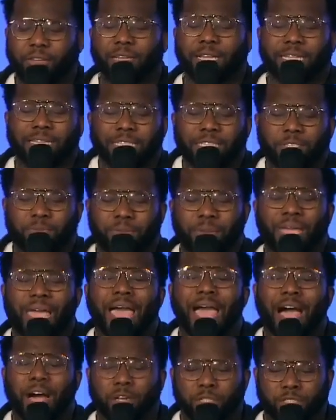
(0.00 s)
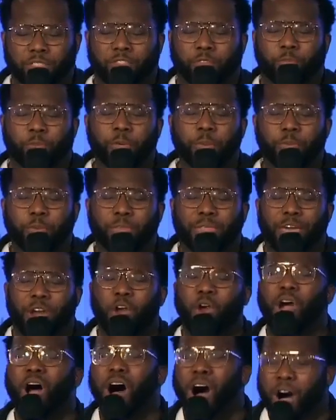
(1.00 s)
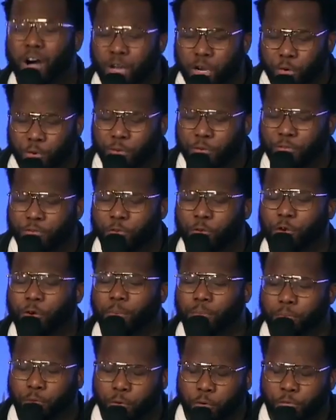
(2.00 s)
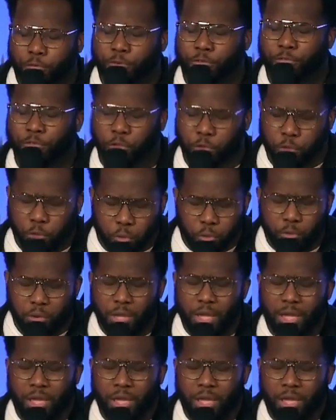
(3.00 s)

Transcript: Let this be a house of people that are hungry for a move of you.